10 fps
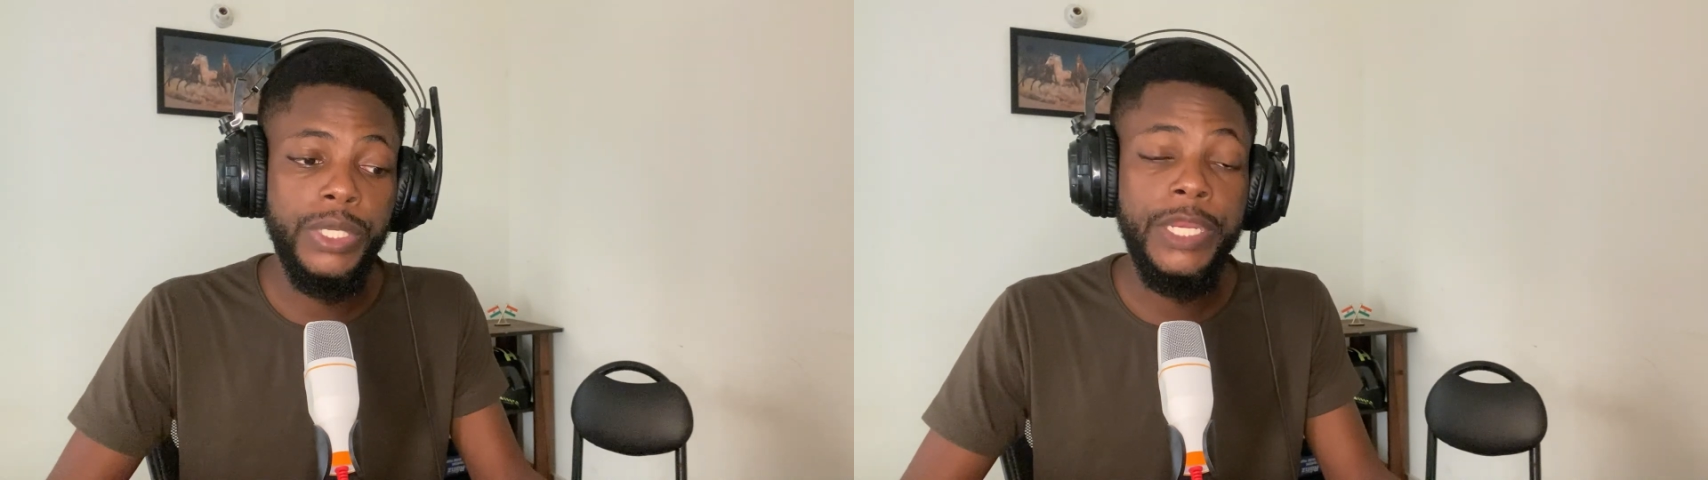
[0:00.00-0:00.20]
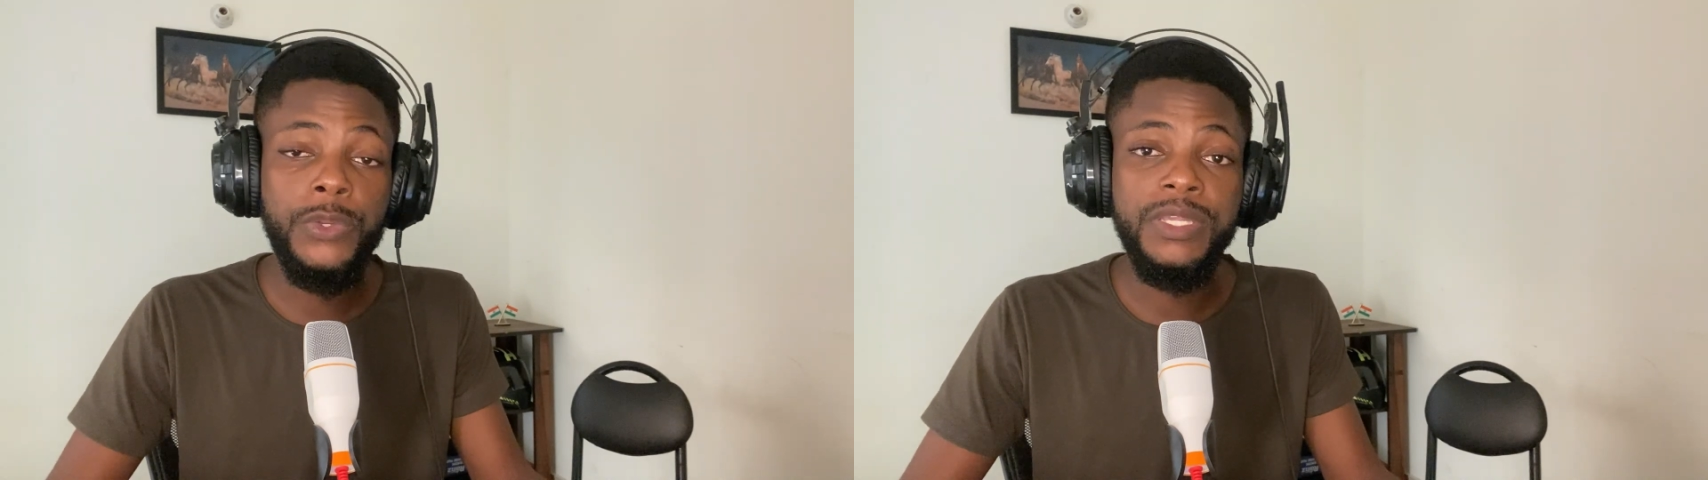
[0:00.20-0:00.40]

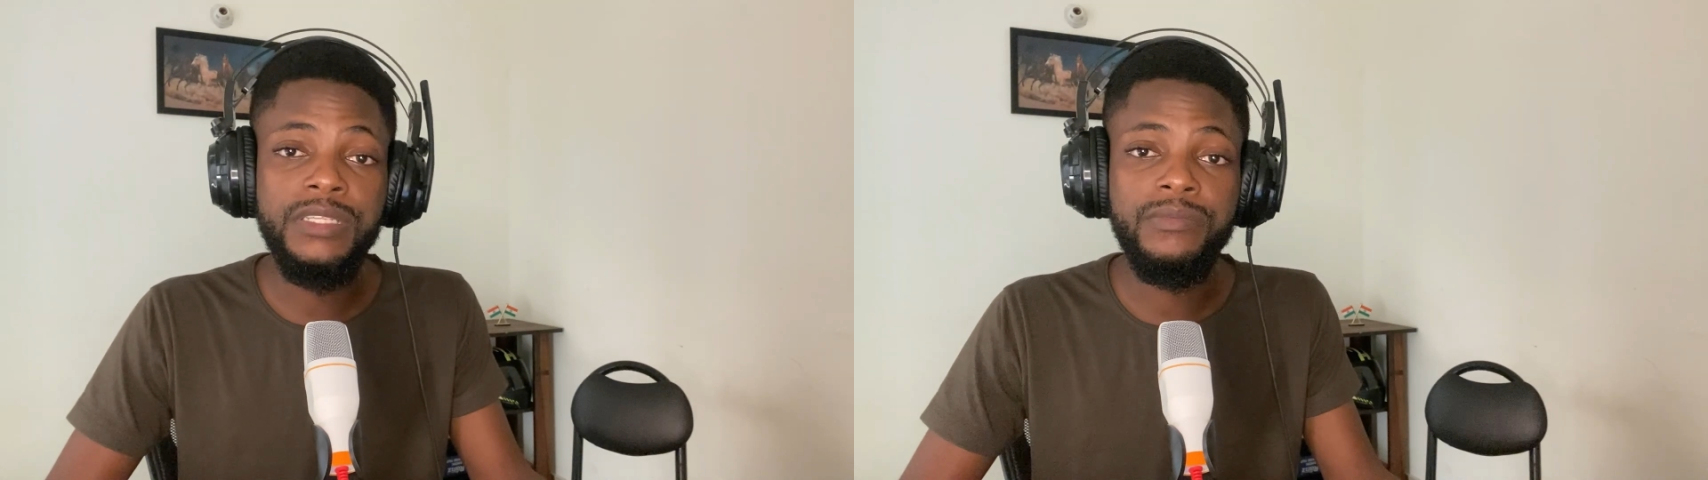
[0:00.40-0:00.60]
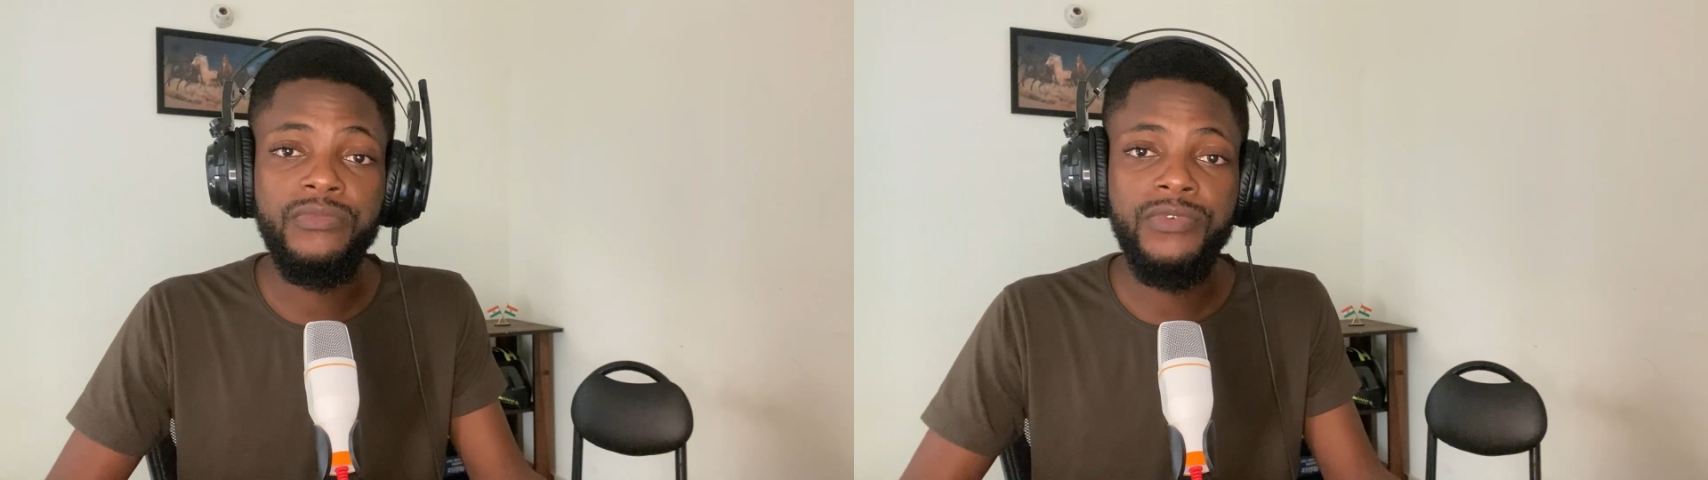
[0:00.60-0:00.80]

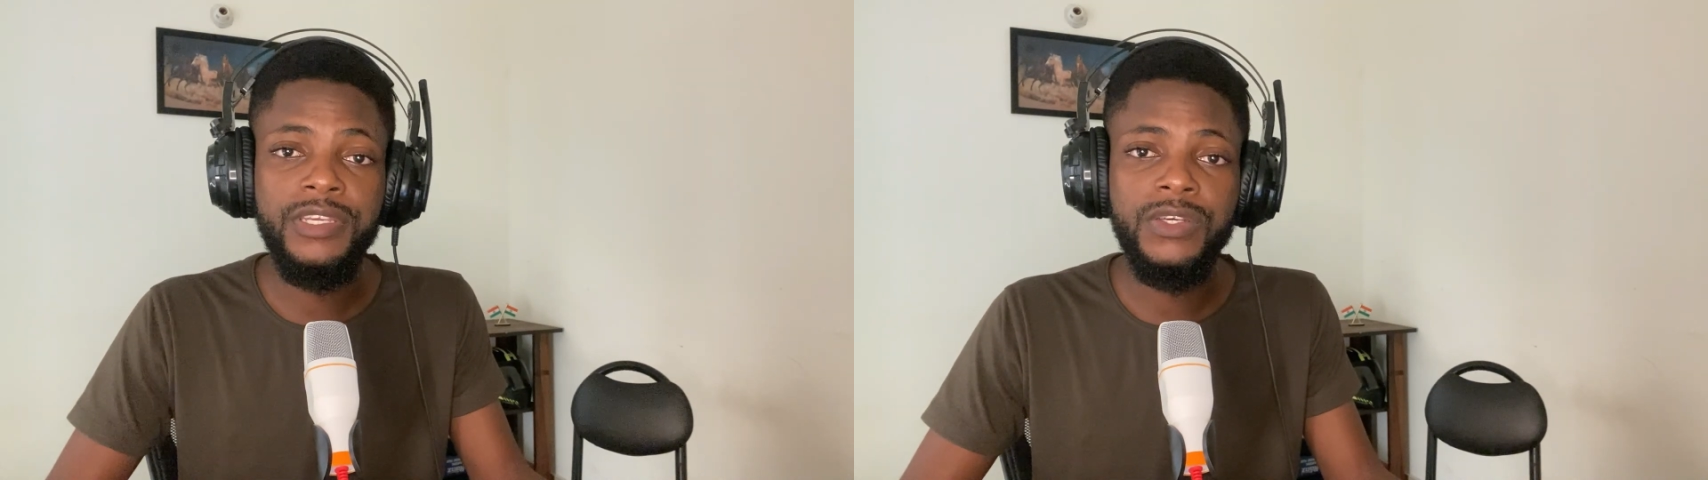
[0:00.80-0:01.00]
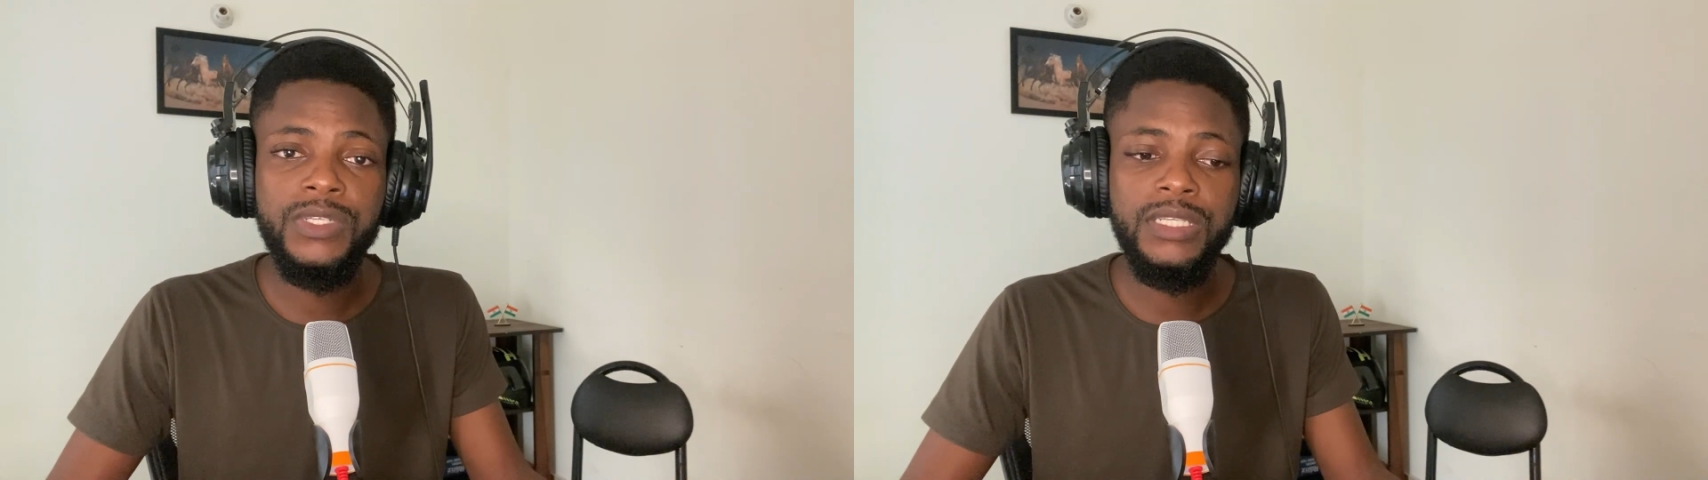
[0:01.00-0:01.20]
Hinduism
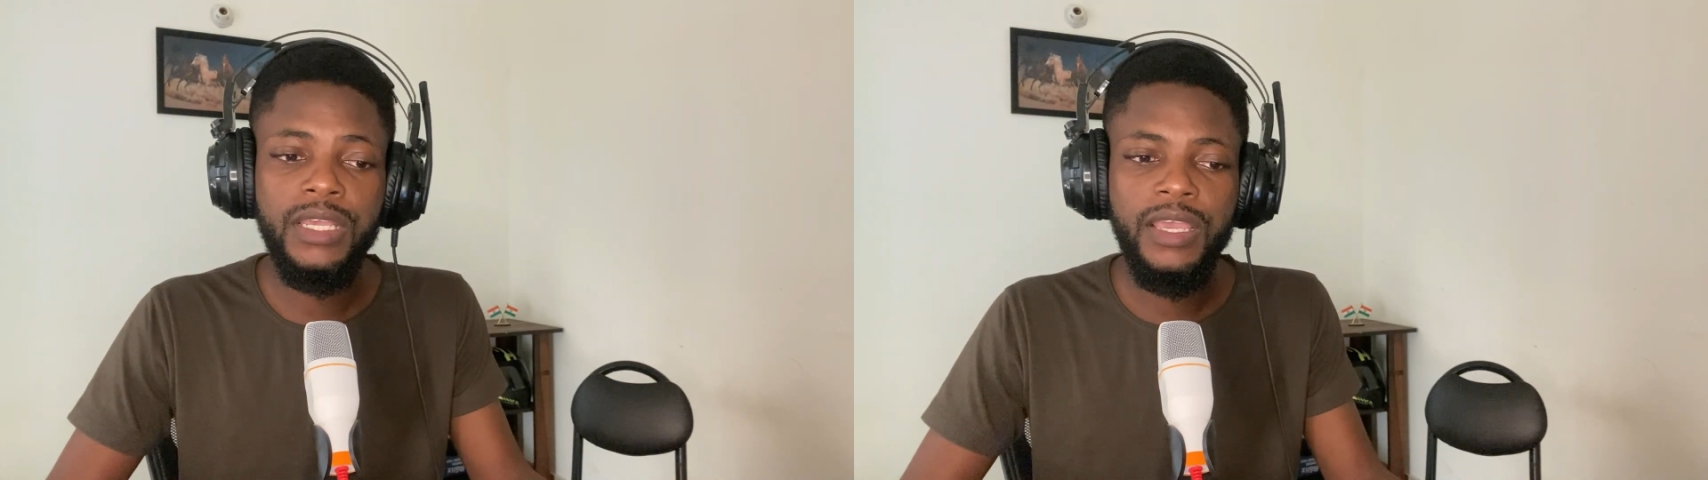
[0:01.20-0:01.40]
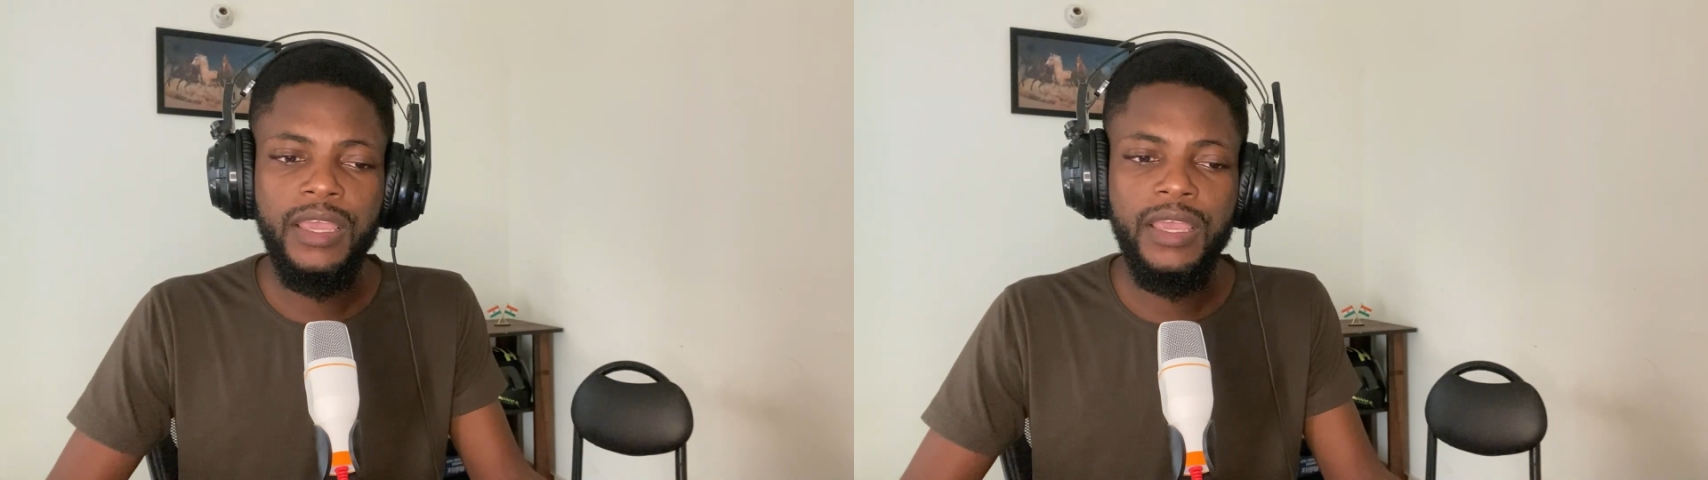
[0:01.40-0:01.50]
videos.